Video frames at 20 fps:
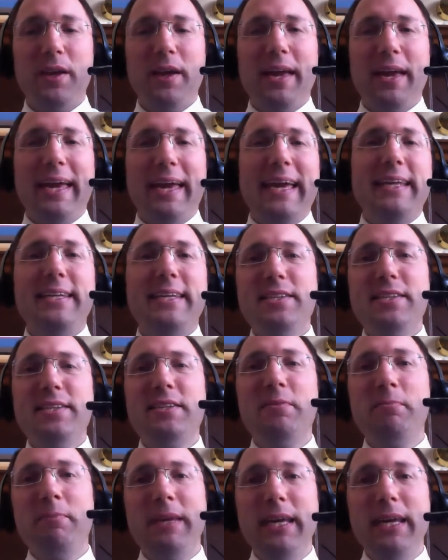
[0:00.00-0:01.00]
It
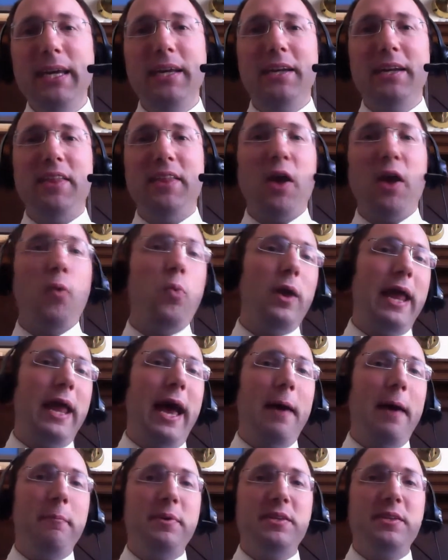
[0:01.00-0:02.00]
doesn't mean that what
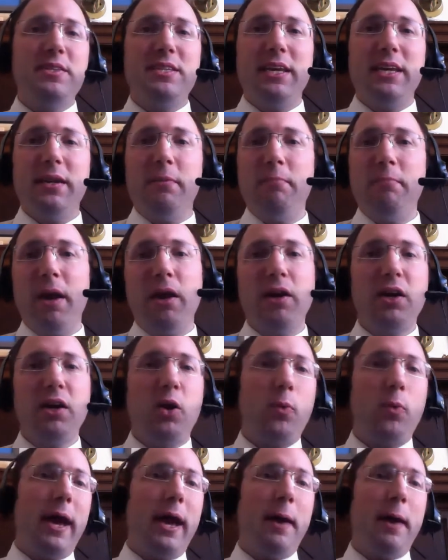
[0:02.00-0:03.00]
happens in
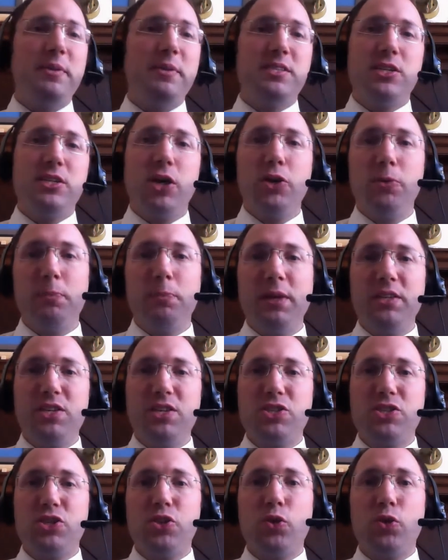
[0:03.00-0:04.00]
America, what happens in other
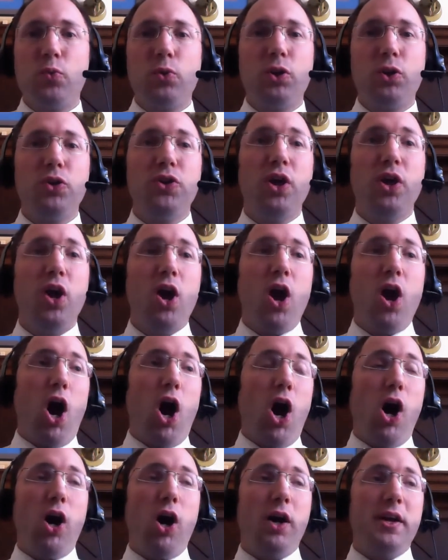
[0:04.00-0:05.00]
places in the world
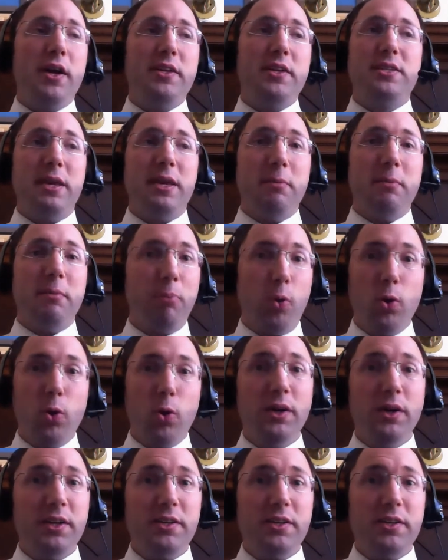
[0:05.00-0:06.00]
aren't
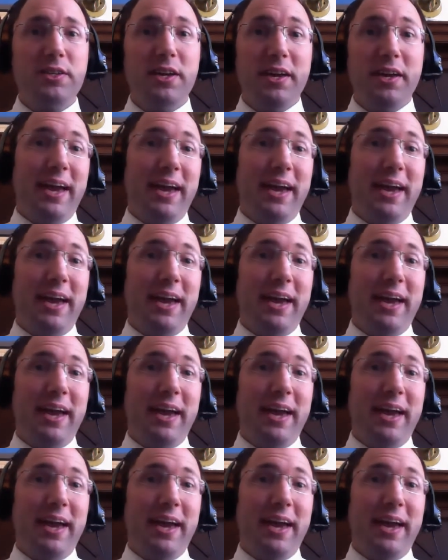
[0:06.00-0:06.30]
important.